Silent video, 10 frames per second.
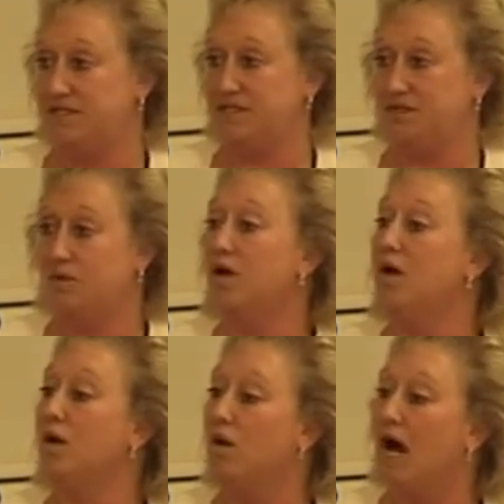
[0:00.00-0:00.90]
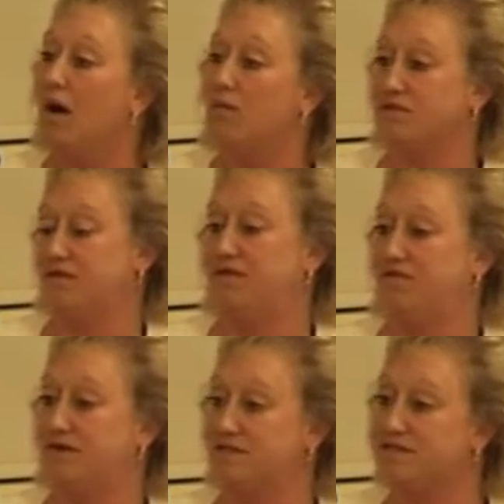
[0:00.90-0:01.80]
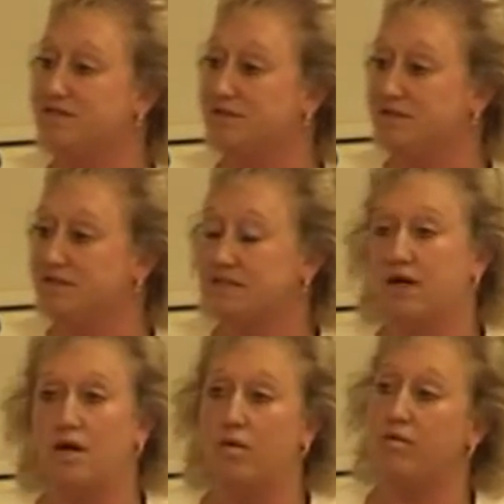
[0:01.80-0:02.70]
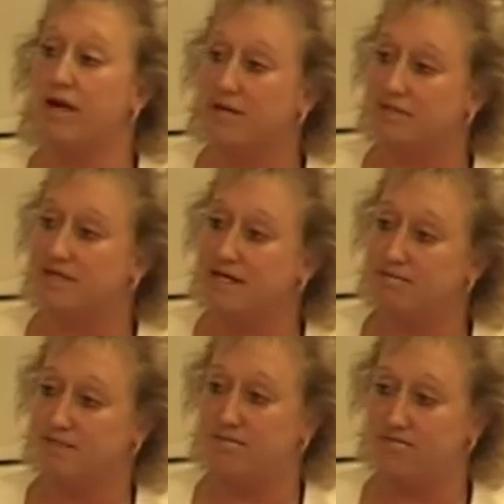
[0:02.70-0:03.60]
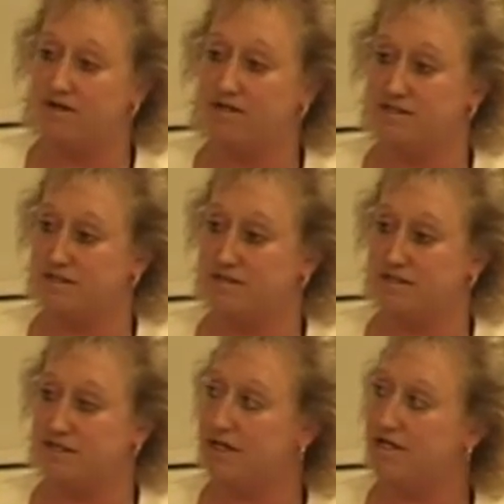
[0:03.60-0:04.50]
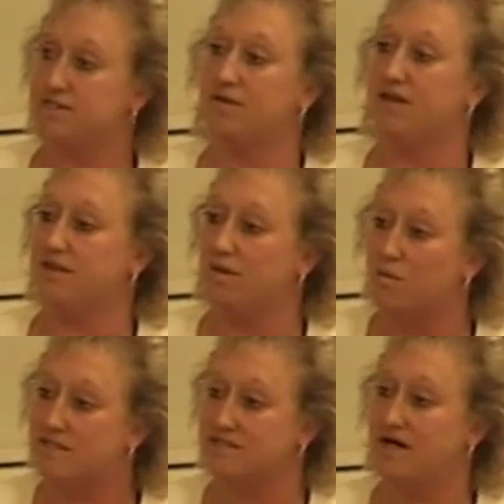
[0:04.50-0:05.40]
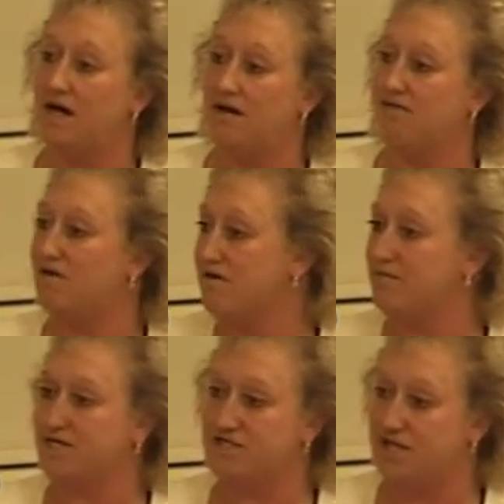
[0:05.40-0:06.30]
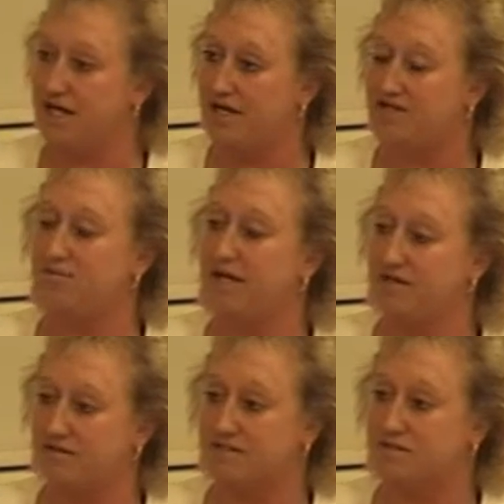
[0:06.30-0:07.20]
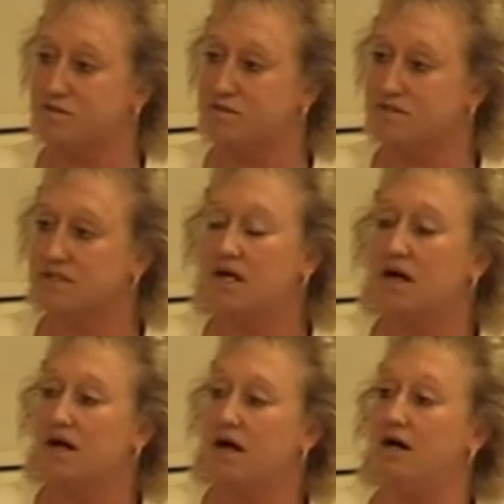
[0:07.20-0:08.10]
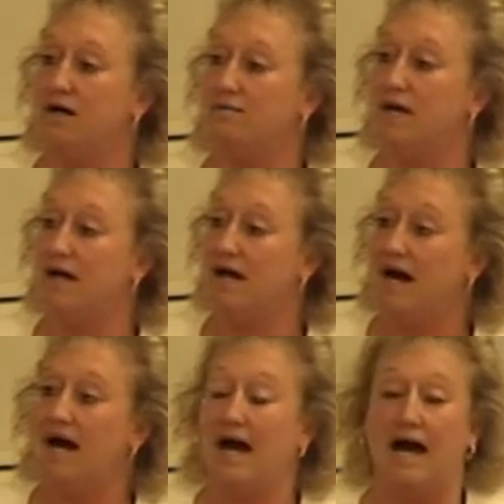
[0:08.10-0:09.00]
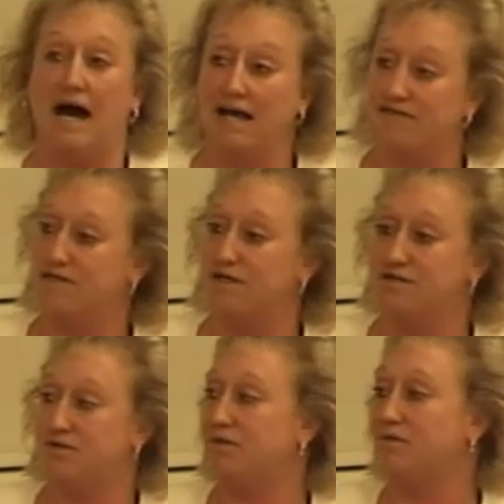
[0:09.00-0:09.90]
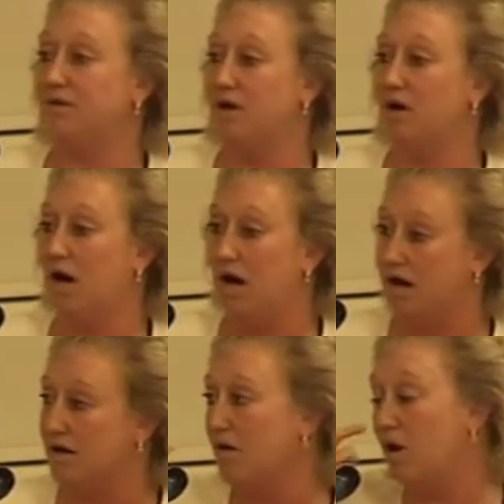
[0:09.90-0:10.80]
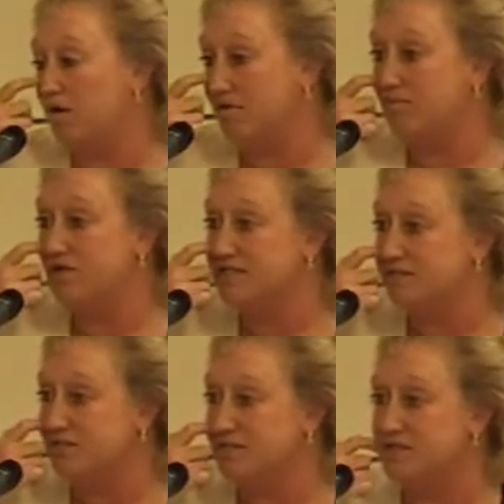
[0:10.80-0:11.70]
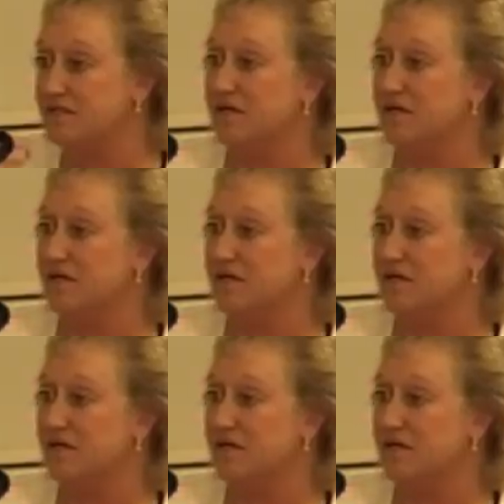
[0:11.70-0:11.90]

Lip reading: $258,352 and $152,000 in health care. Well, I've just updated my figures, and it looks like we've saved about $35,000 to $40,000. And I think we